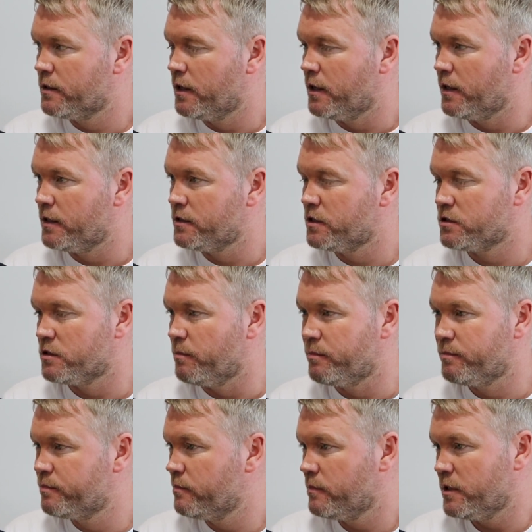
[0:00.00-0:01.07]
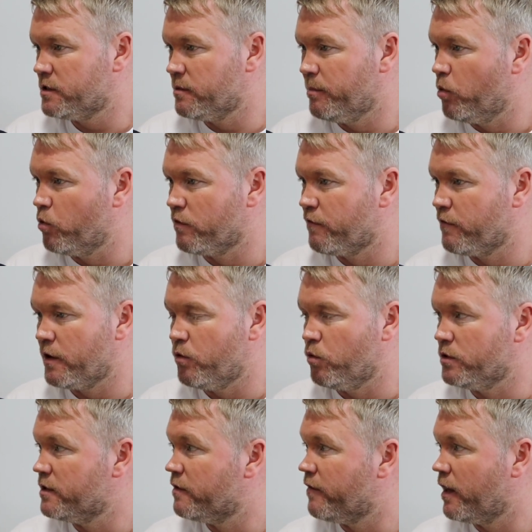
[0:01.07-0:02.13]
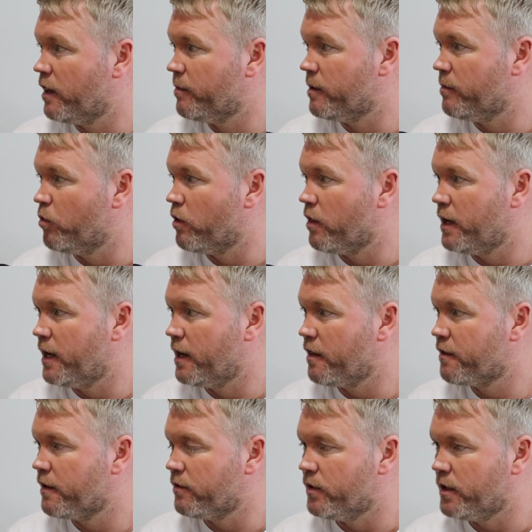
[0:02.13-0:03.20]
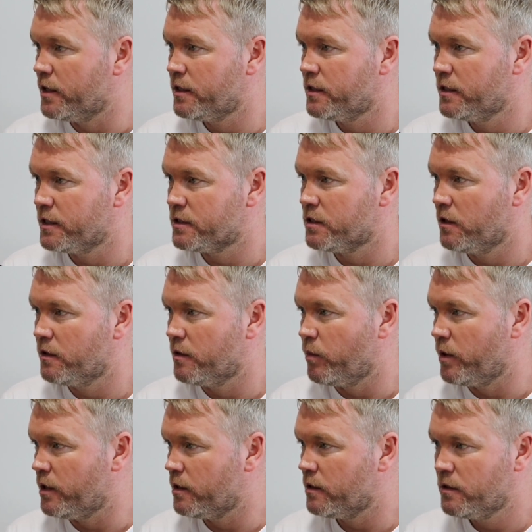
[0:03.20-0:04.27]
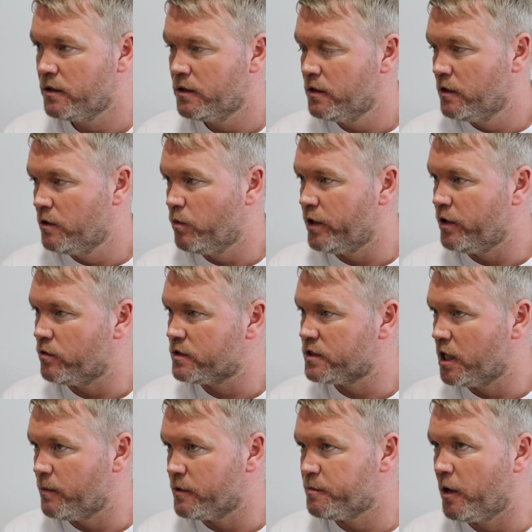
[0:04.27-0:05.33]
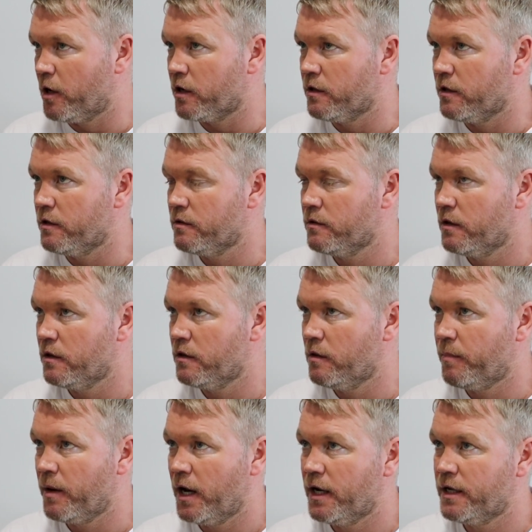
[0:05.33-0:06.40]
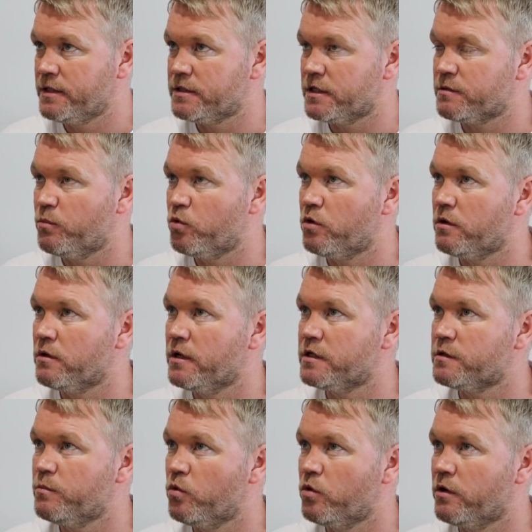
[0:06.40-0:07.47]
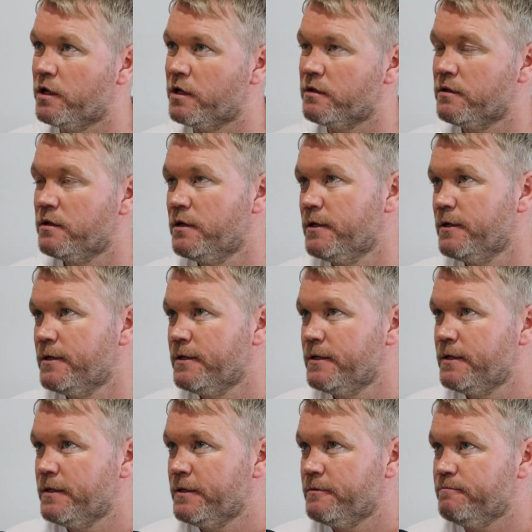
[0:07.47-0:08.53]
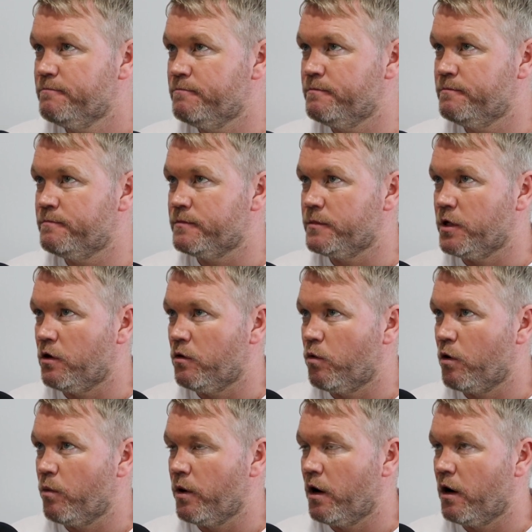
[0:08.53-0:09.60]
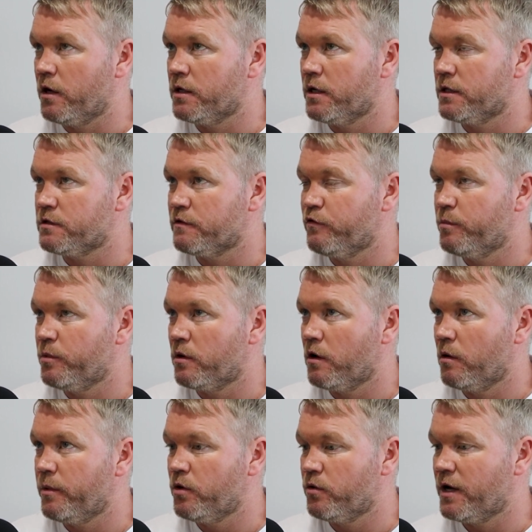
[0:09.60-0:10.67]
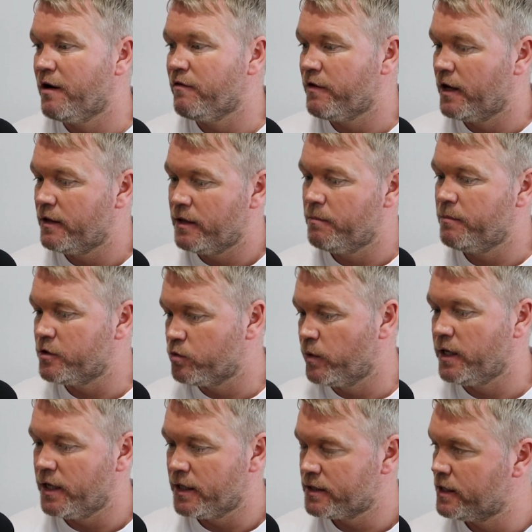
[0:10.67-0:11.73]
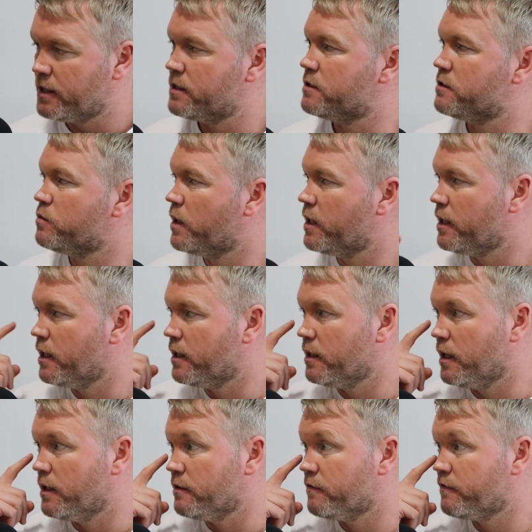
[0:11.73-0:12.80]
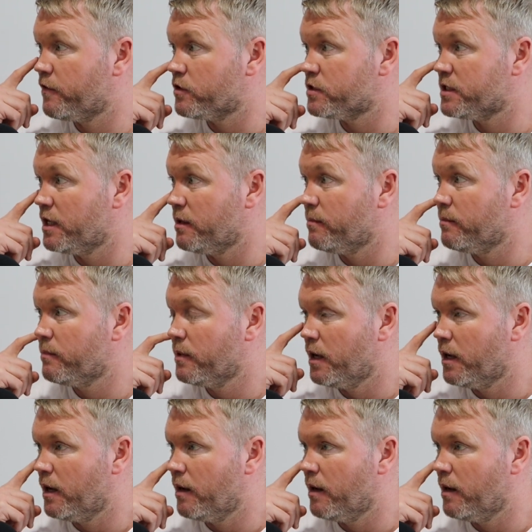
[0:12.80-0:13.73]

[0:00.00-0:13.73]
It's important for their own development more than anything, really. It's not that we don't see them as part of the plans. It's more that, you know, where we are as a football club, we don't have that in between the 18s and 20 and first team.